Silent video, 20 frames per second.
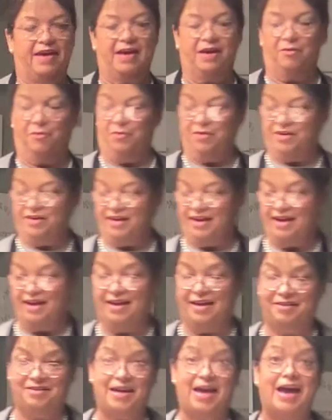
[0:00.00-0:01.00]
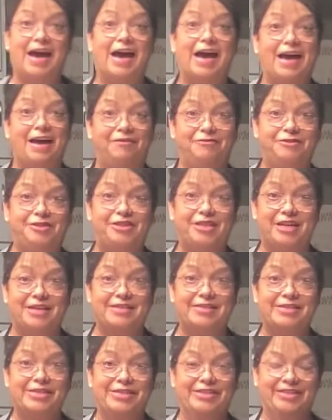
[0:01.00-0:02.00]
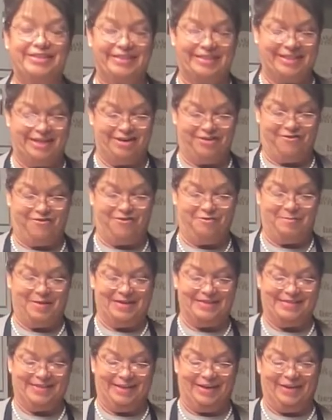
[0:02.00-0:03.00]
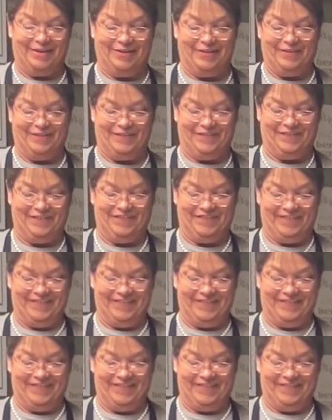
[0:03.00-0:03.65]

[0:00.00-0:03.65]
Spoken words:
And we're done. I've just cooked dinner for myself.